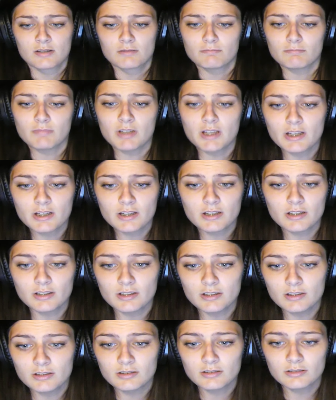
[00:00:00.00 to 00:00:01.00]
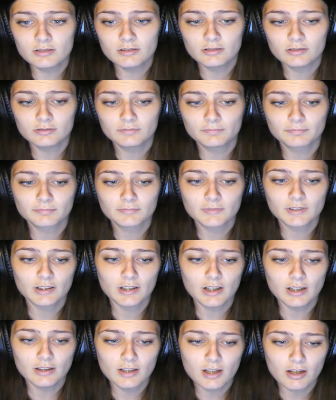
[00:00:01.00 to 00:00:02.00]
Man,
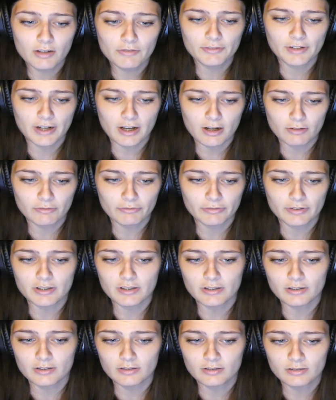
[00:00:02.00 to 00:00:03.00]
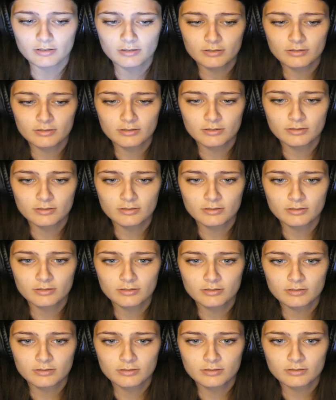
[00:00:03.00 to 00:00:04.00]
I loved Alfie.
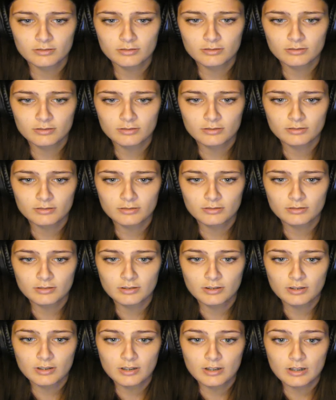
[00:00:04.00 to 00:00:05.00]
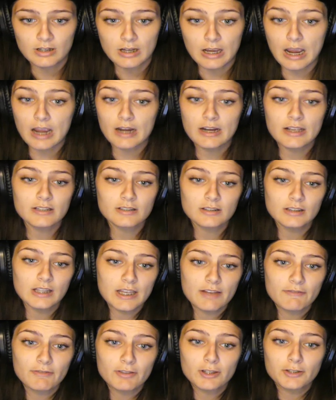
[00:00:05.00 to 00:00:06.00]
And he's
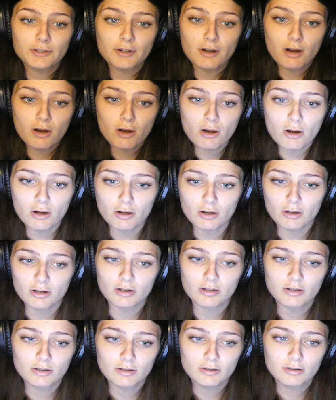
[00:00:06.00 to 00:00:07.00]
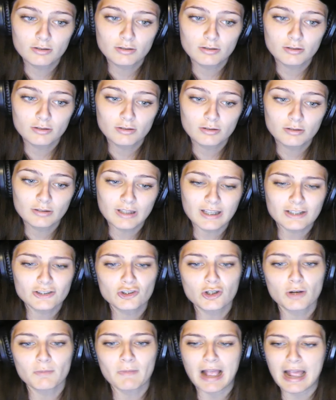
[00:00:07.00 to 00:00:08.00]
leaving the dog. That's
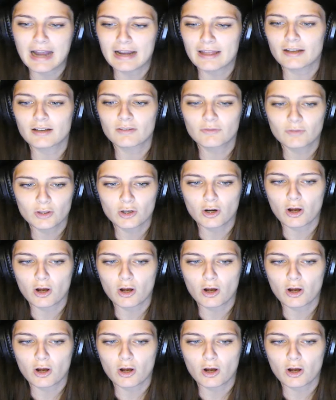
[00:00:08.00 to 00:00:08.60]
traumatic for the